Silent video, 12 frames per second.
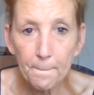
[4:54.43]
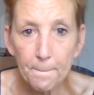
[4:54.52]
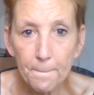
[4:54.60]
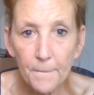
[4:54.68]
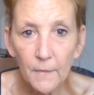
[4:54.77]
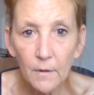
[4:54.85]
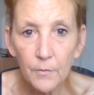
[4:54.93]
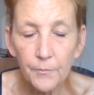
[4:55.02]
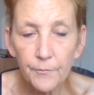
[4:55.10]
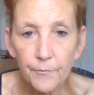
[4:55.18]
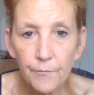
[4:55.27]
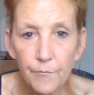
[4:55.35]

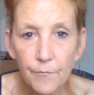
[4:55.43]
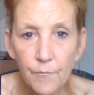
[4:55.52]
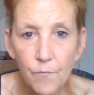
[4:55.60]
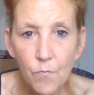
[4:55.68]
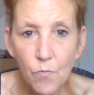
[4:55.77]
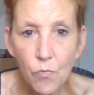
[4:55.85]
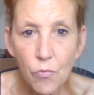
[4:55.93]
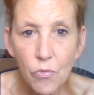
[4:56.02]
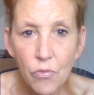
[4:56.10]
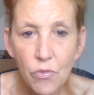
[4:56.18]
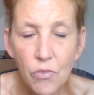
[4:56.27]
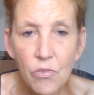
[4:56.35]

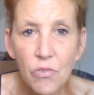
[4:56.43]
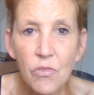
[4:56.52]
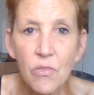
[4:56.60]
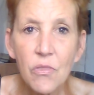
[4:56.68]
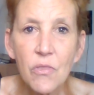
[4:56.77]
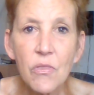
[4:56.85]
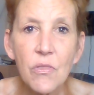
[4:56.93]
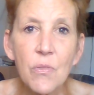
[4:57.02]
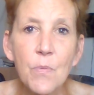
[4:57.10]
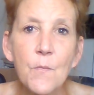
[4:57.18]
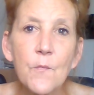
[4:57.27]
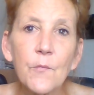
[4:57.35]

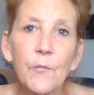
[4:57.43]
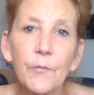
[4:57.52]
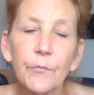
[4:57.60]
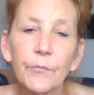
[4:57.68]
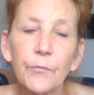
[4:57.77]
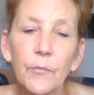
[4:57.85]
(silence)